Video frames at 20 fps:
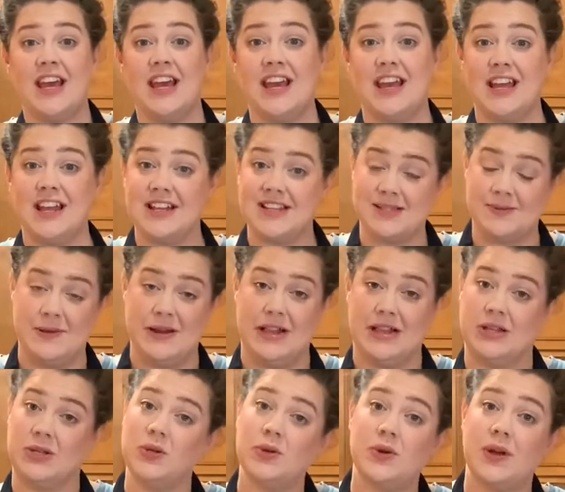It has been a
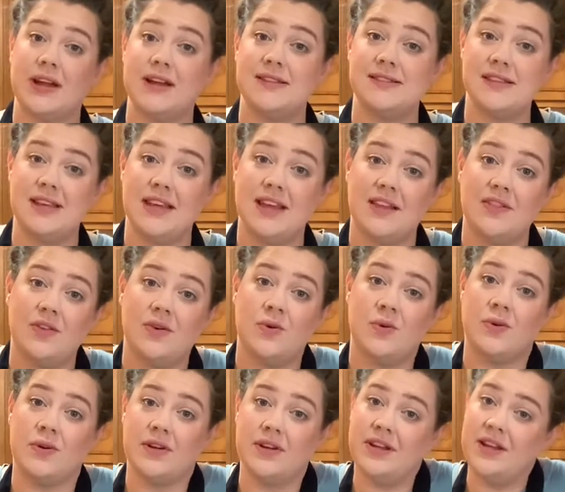little crazy in the
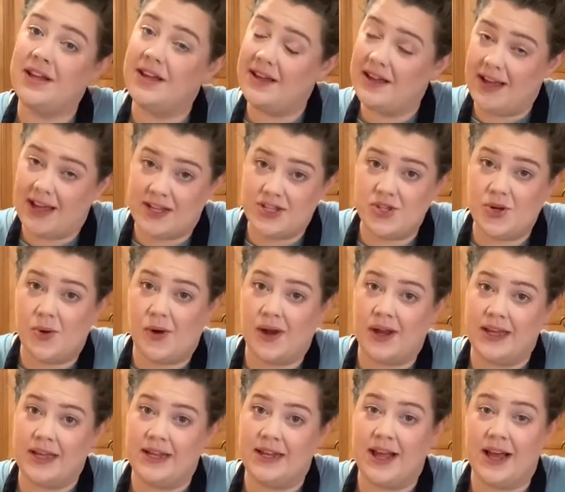Horn,
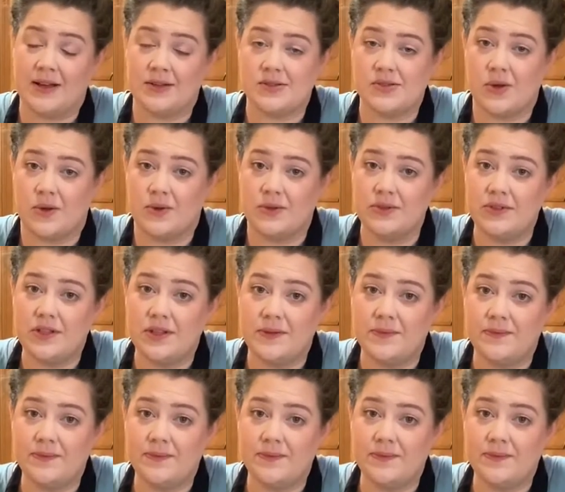H-O-R-N household.